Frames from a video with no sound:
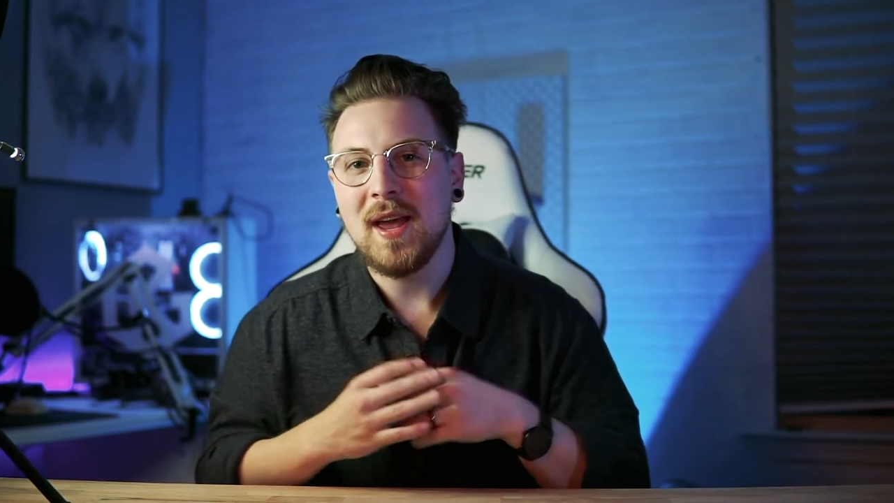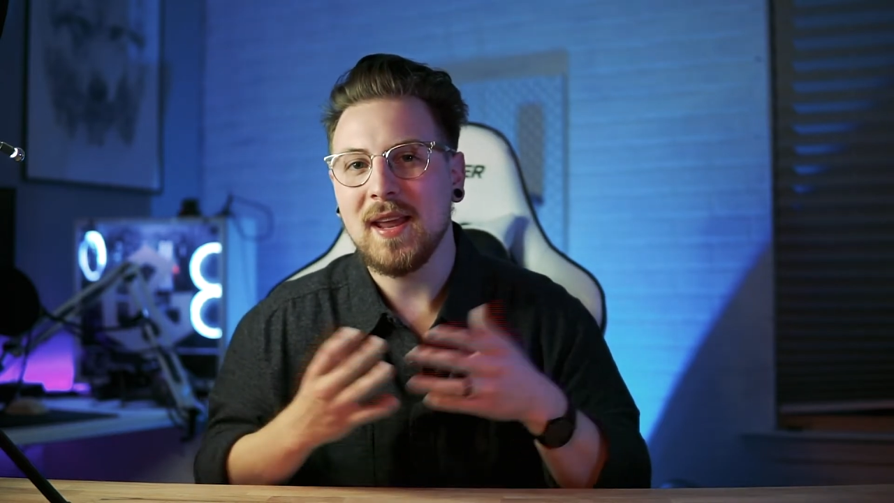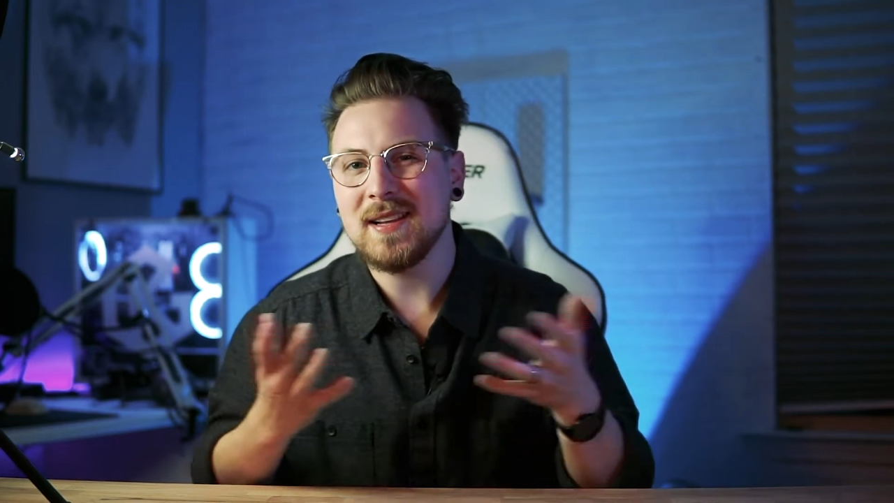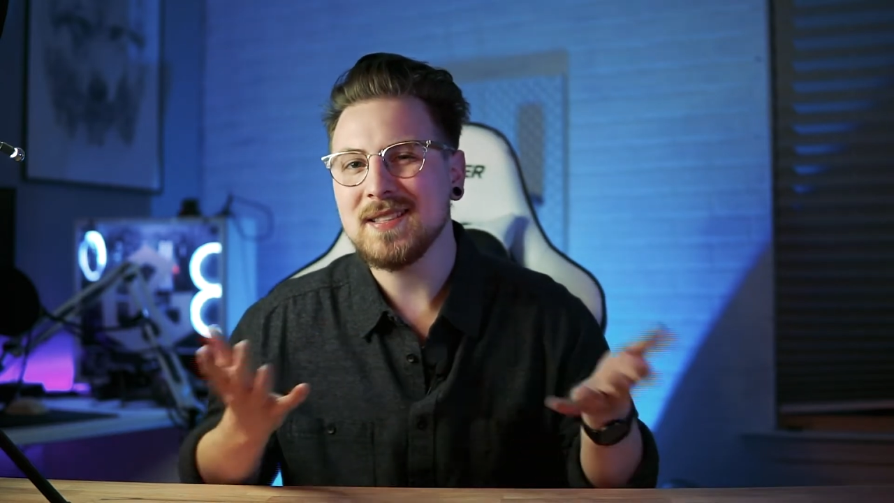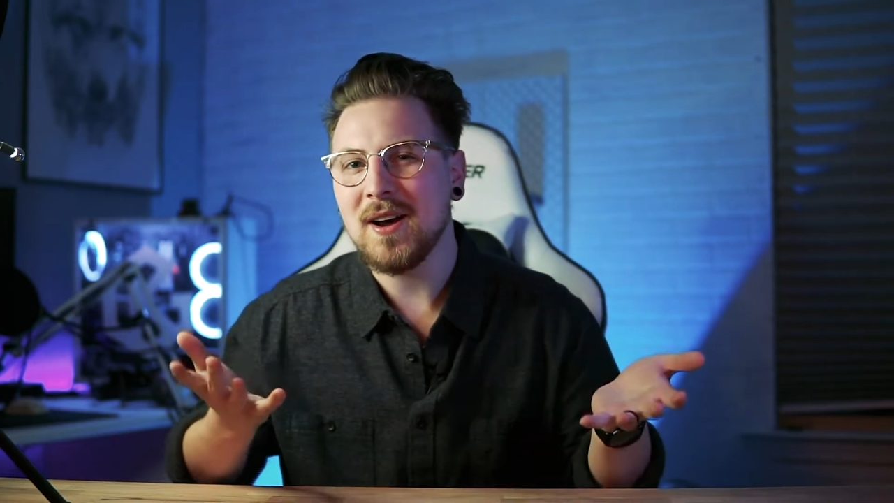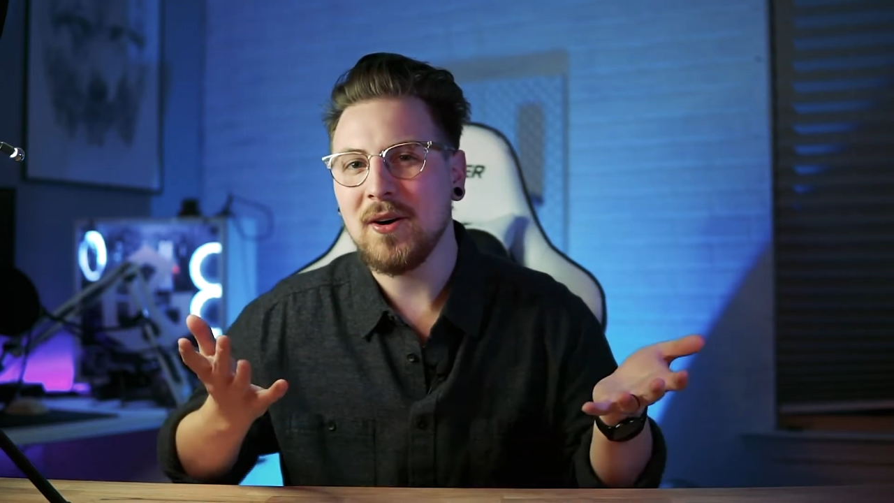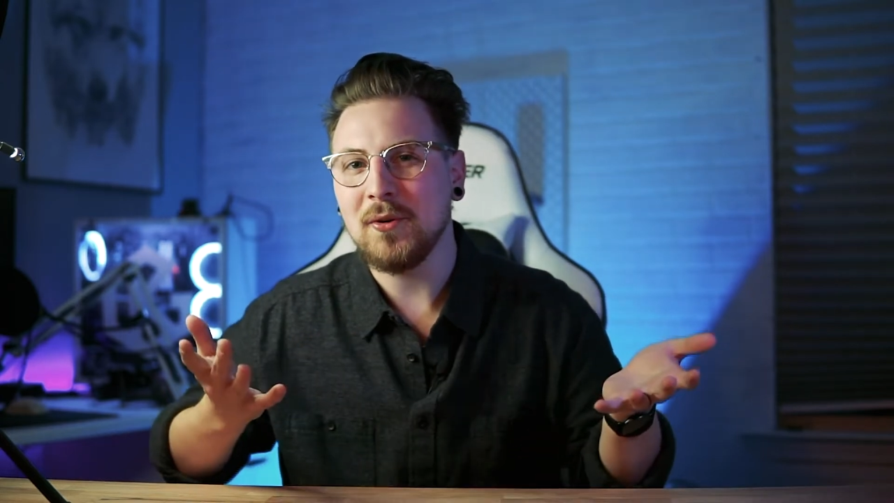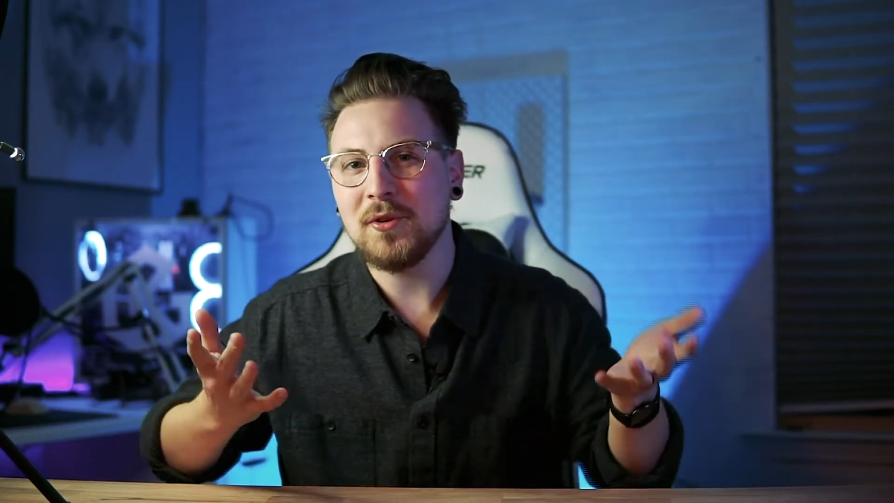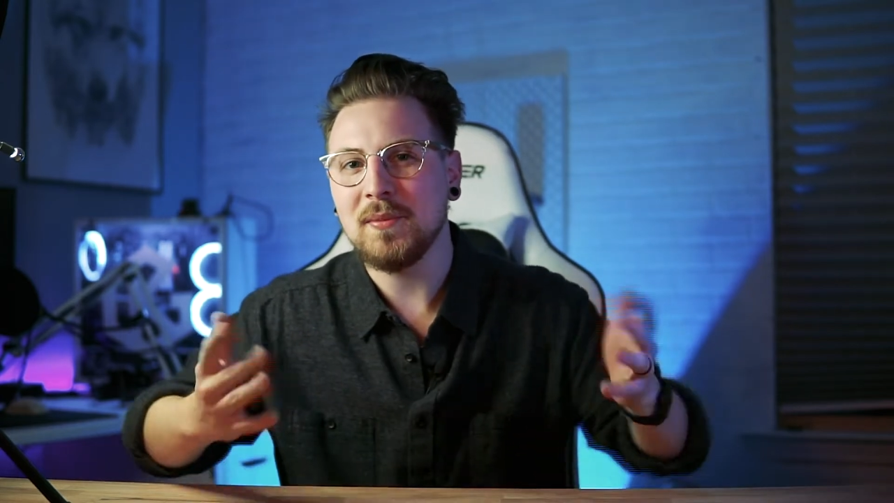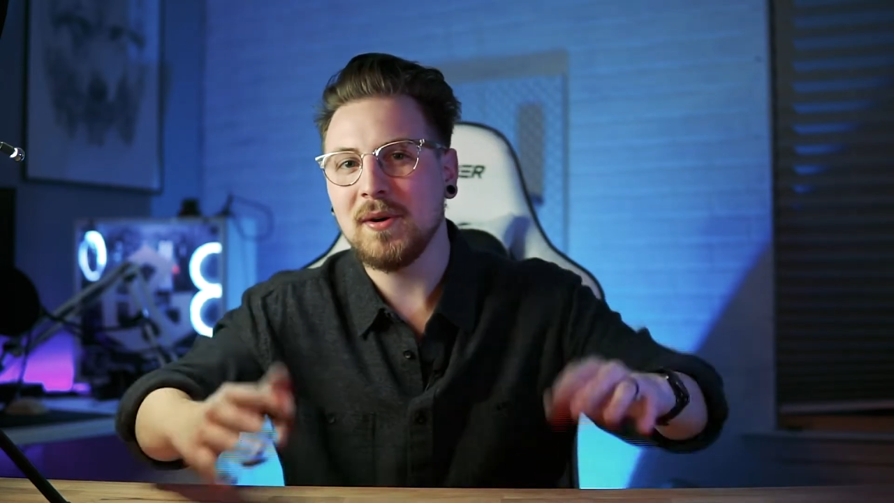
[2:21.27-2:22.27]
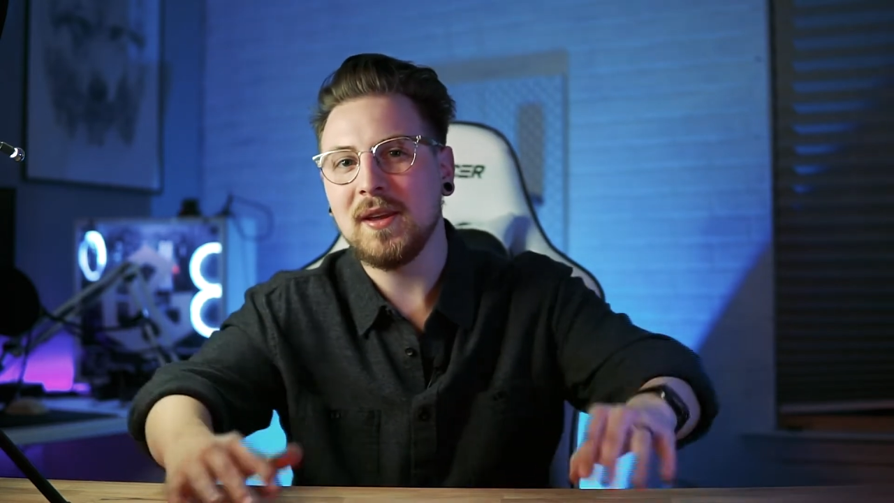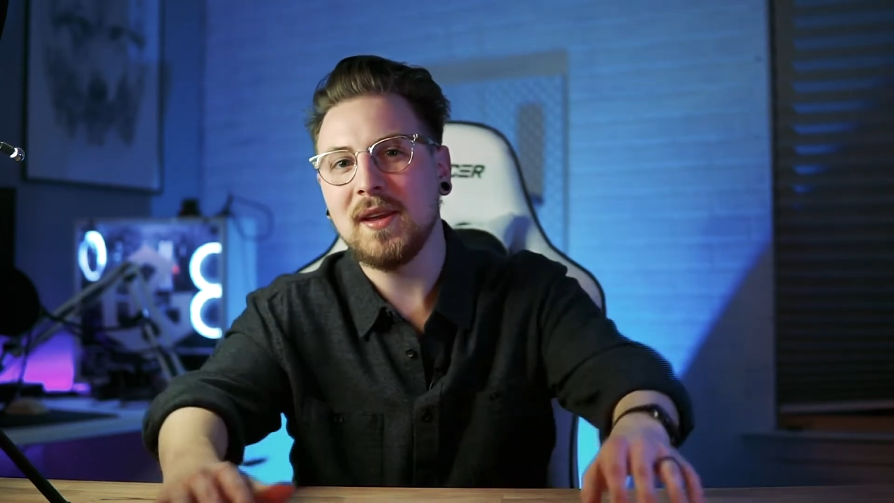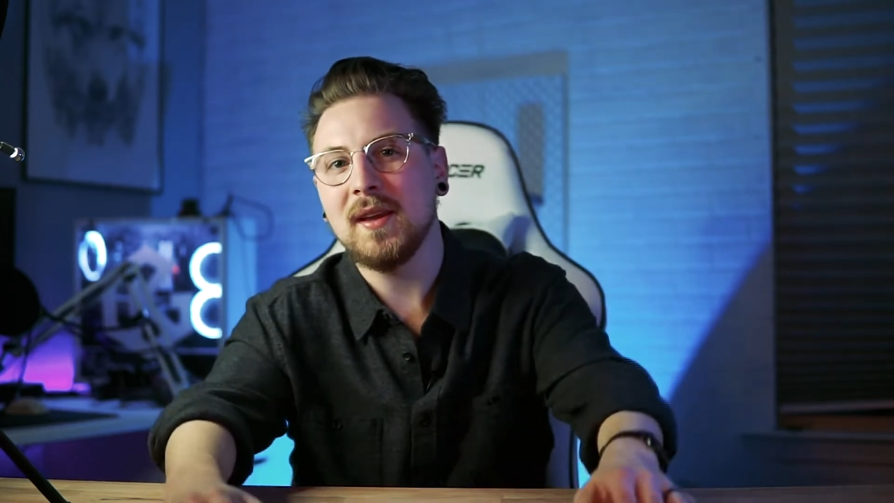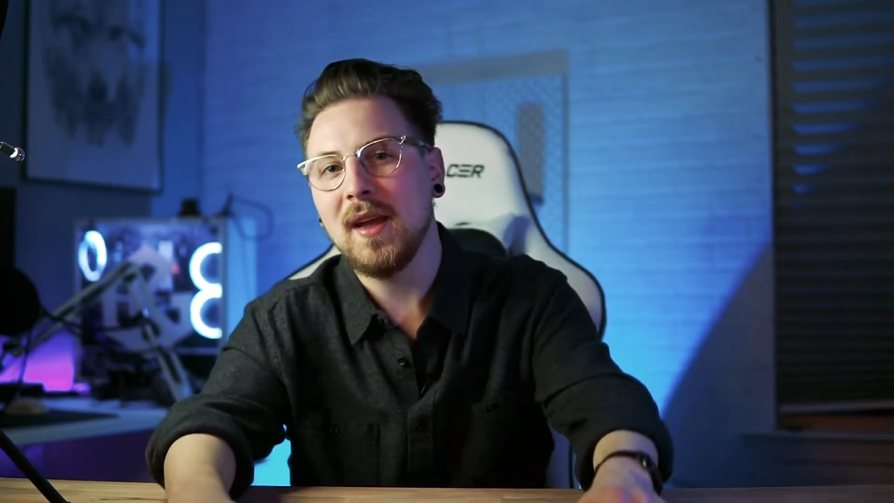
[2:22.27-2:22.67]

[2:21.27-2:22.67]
and it's not ultimately